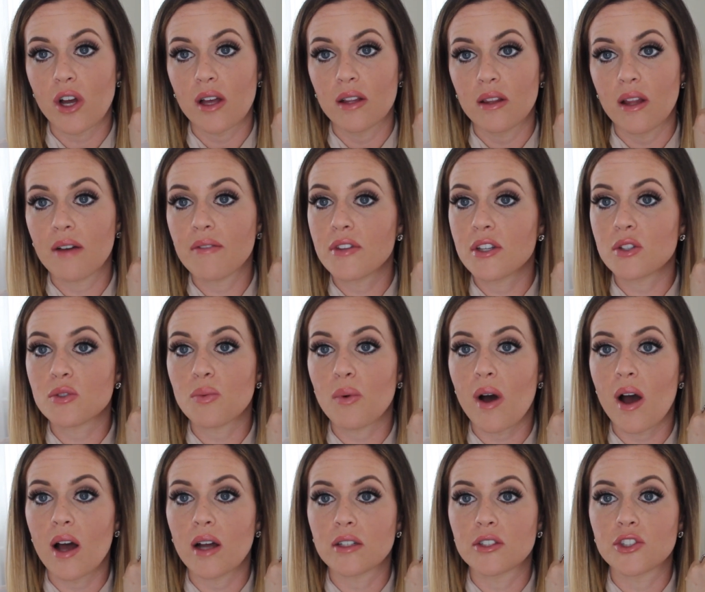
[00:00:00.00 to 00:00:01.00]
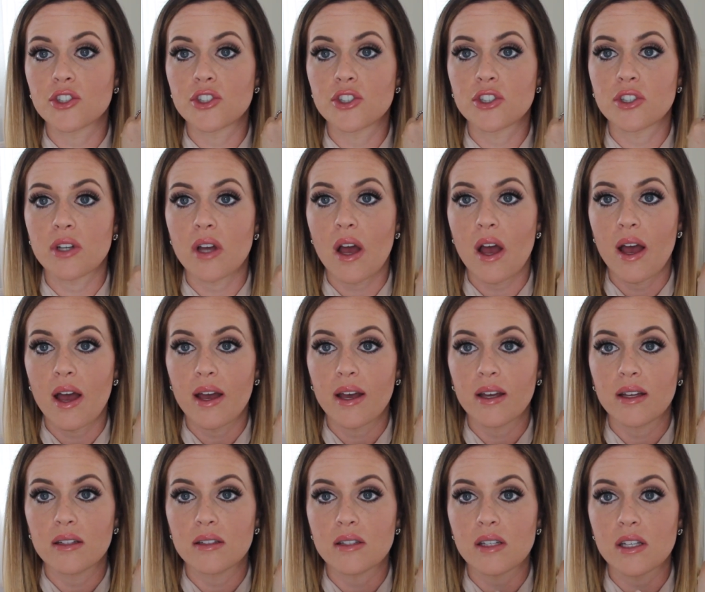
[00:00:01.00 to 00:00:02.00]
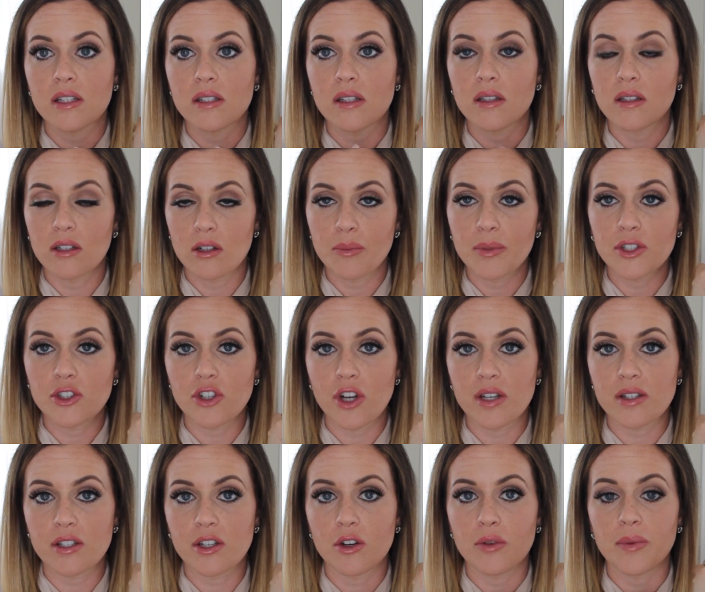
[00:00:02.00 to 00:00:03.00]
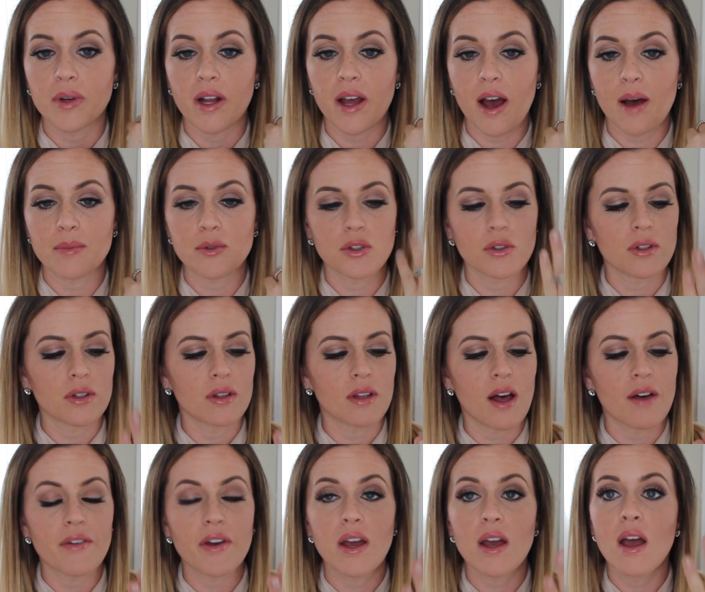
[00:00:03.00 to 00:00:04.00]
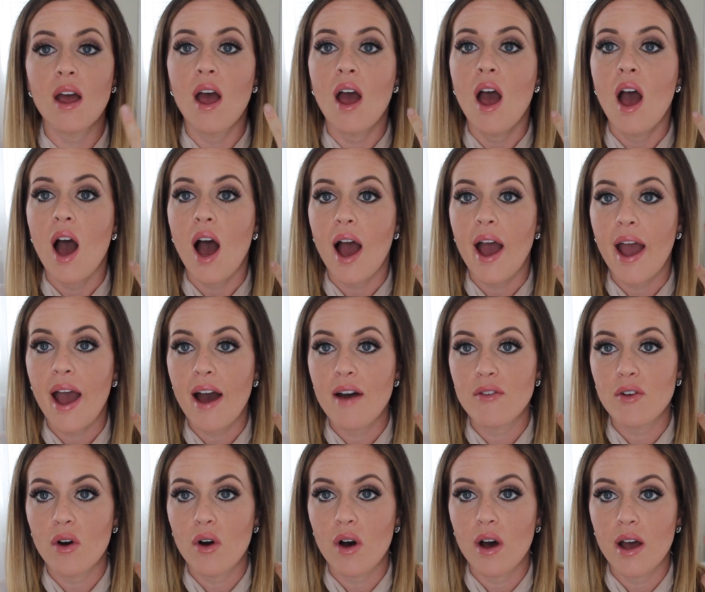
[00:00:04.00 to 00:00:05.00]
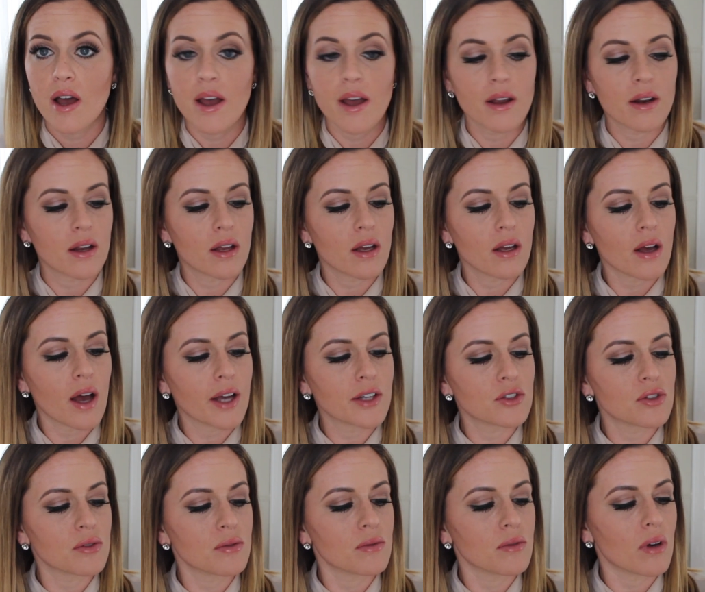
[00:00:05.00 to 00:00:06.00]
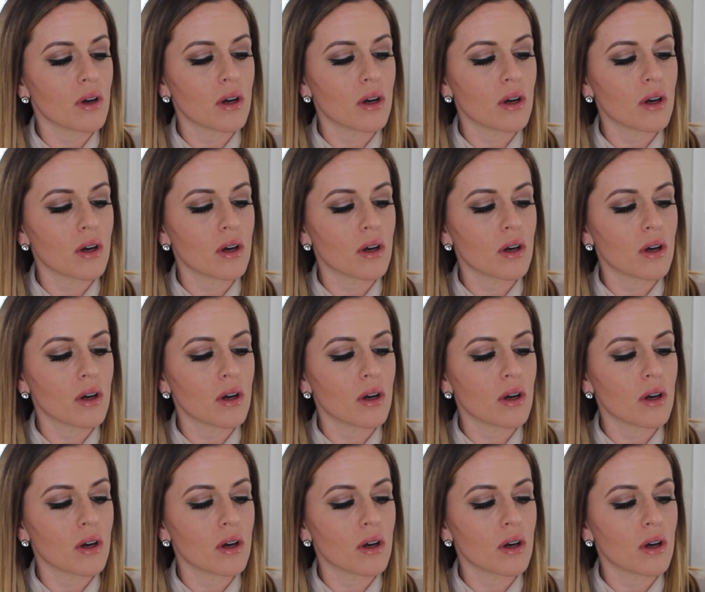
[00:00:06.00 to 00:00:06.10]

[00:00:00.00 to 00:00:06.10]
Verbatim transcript: I love this watch and it's a little bit dressier, but I absolutely love it. I have on, I